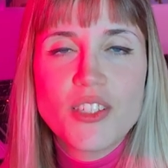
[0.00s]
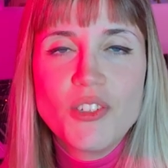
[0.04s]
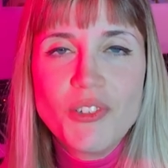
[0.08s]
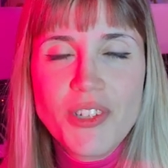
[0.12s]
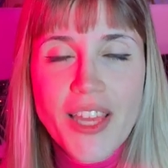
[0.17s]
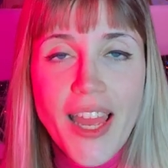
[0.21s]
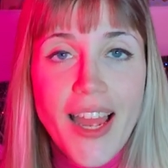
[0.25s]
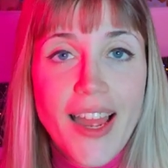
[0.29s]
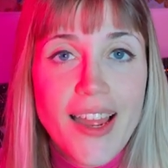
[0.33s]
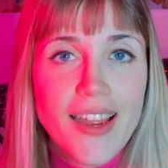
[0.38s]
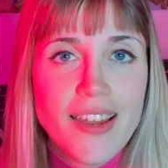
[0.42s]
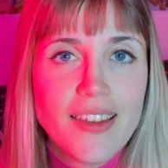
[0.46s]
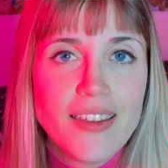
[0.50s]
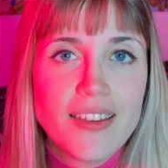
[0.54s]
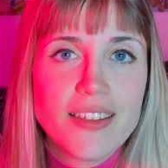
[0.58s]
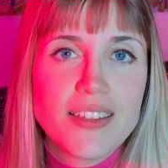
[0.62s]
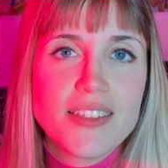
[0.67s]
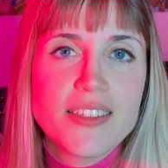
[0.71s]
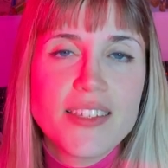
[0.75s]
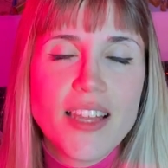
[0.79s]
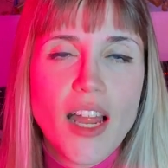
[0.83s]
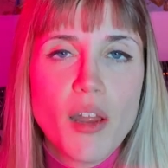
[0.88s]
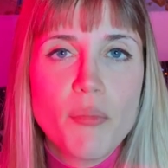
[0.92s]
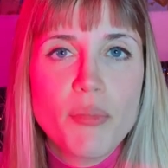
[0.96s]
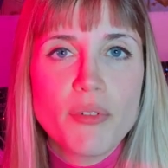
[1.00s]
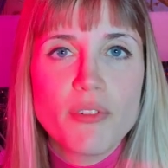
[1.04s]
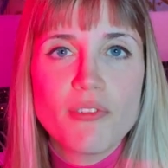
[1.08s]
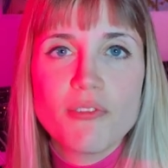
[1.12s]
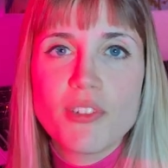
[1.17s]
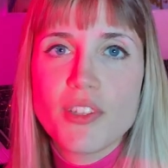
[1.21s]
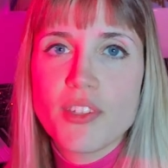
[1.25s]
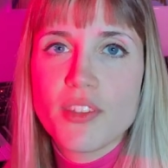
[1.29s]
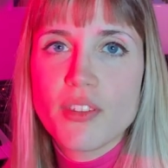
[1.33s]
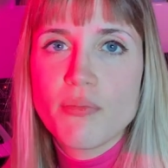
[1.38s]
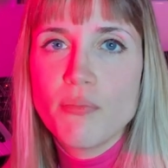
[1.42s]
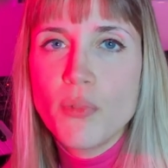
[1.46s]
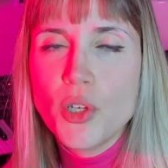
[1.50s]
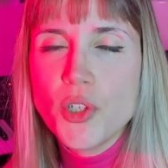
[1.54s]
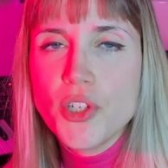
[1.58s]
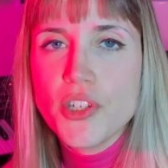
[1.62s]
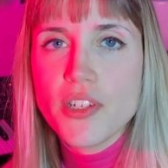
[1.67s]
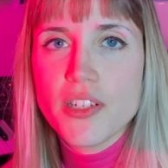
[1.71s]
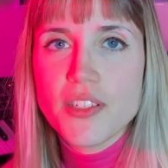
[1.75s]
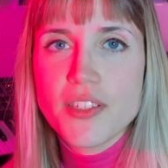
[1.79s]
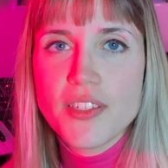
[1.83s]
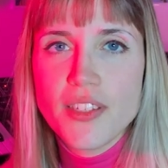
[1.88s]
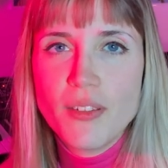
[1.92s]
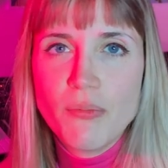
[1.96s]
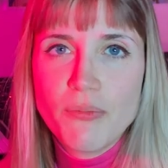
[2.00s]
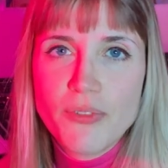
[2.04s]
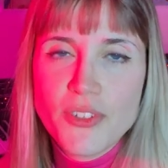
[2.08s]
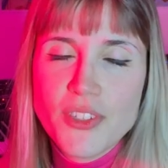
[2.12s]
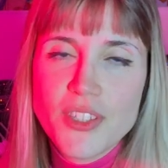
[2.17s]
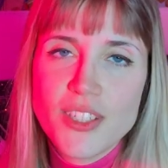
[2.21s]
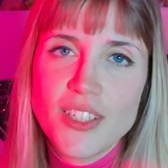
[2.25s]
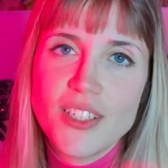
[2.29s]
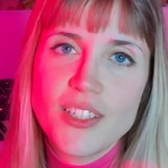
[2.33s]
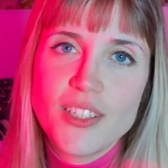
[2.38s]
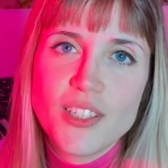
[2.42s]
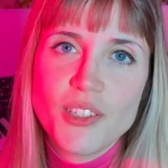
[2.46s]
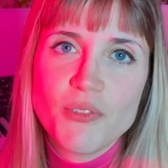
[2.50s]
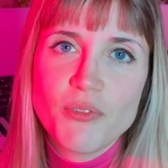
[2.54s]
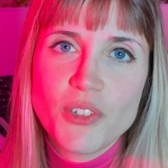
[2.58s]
you can dabble with modular synthesis,